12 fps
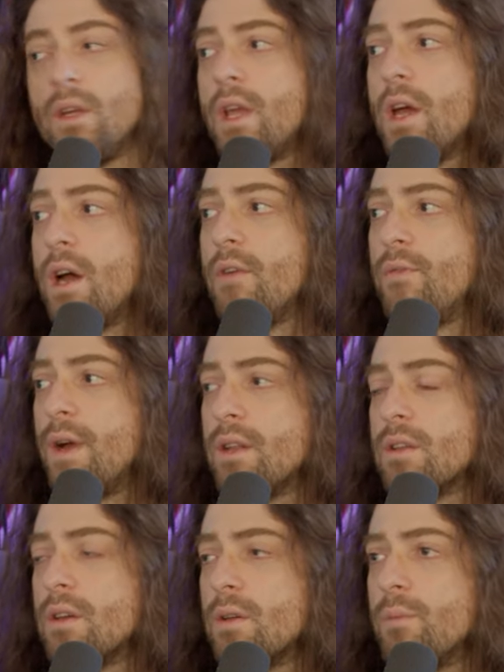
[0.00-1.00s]
yeah, I find
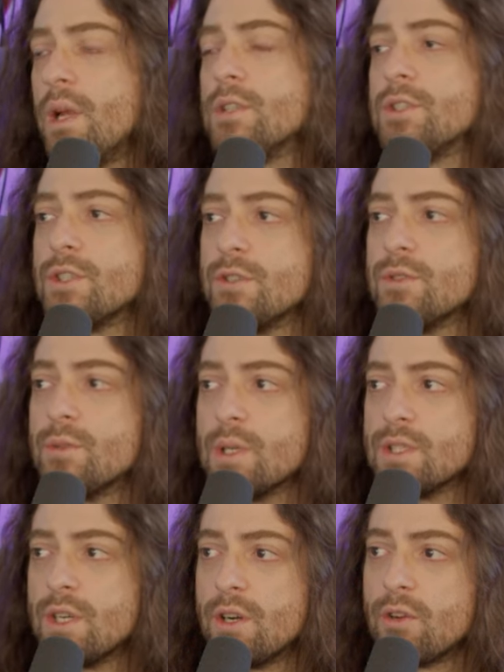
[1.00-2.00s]
the malicious use ones
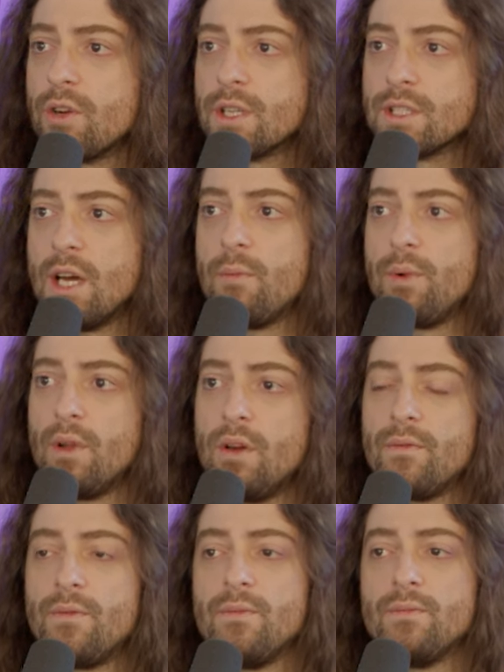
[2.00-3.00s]
are a good example of
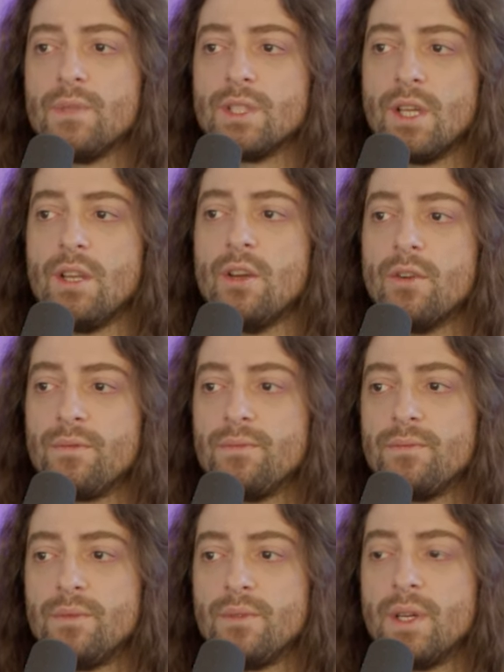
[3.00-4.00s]
this idea of
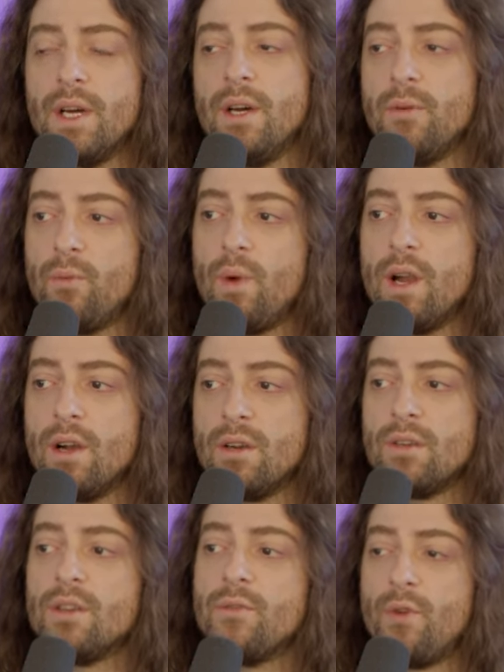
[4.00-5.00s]
uh, where
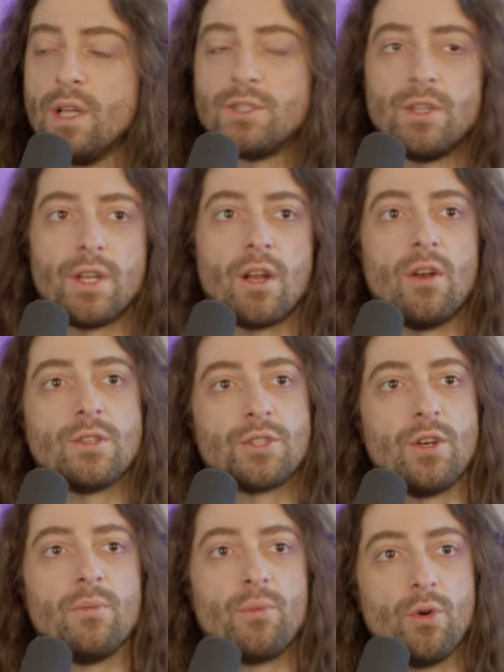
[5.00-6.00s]
differential technological
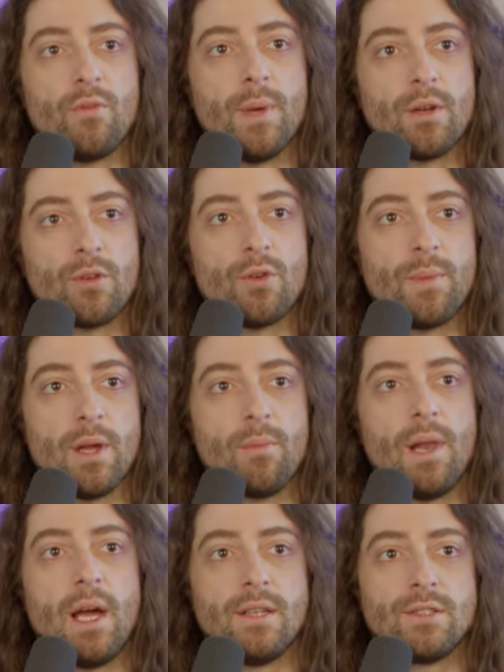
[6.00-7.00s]
improvement could be
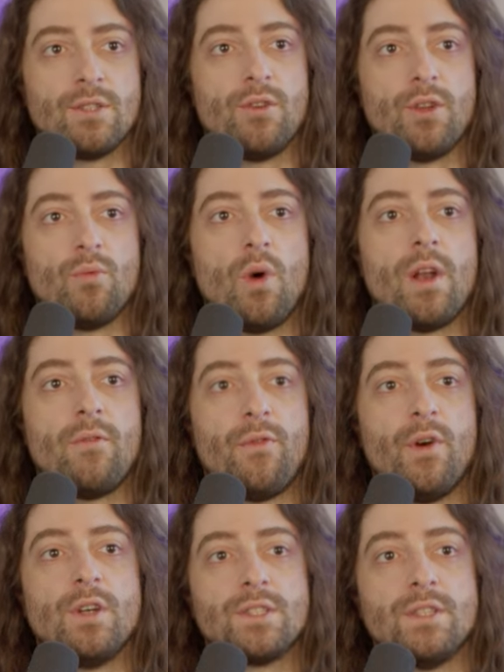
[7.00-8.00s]
applied. So you want to
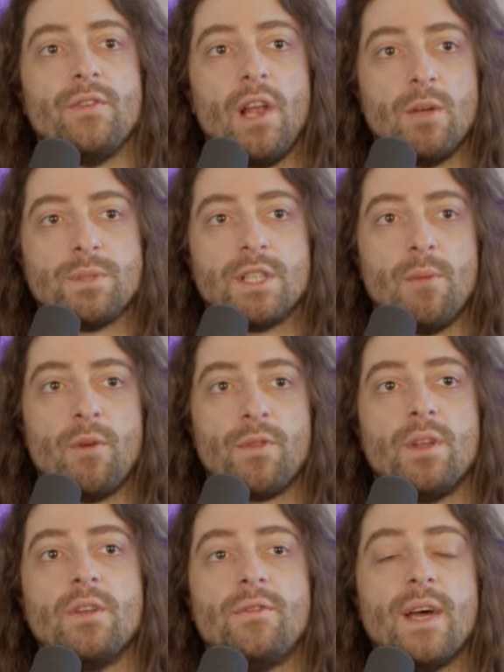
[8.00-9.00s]
first develop some of the
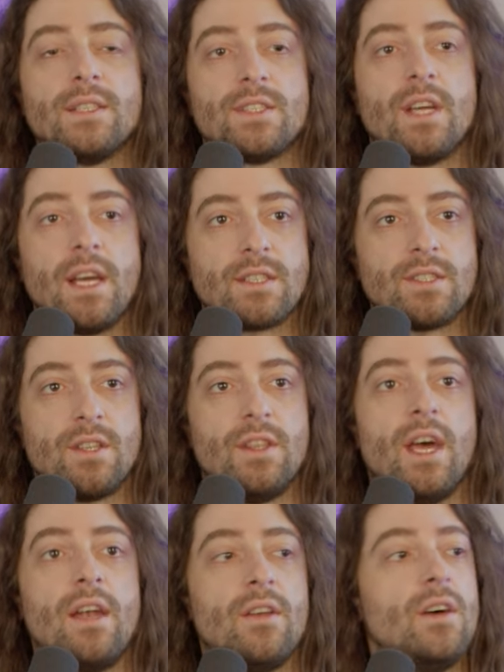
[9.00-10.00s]
defense techs,
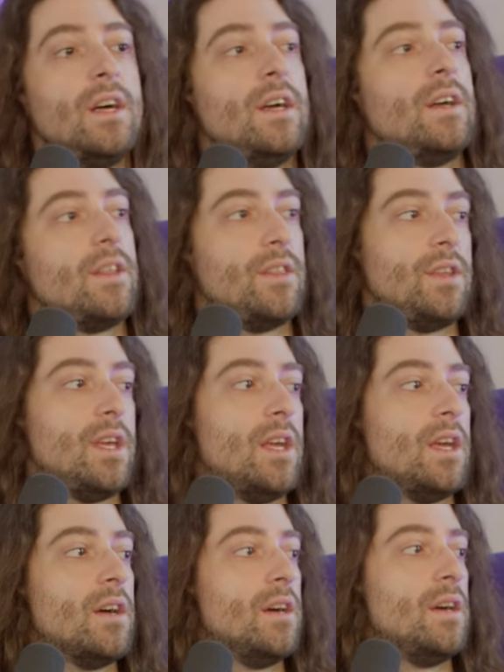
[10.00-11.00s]
then the